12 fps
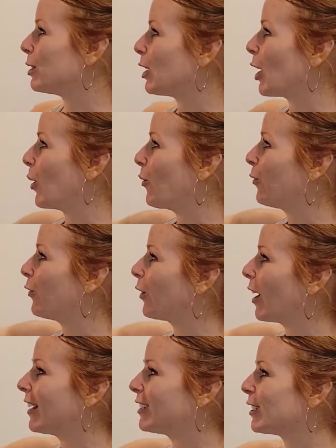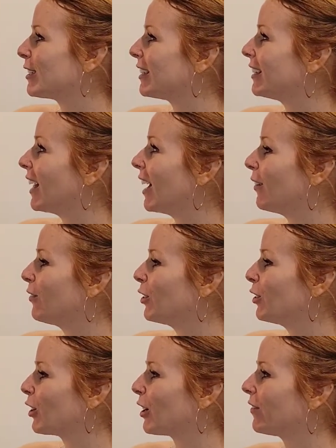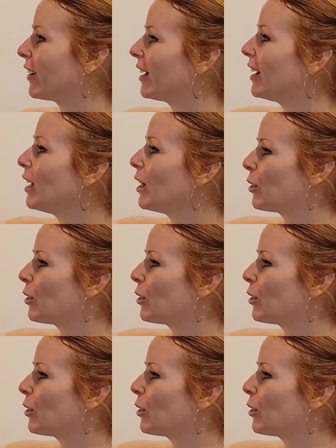So I just love the look of it.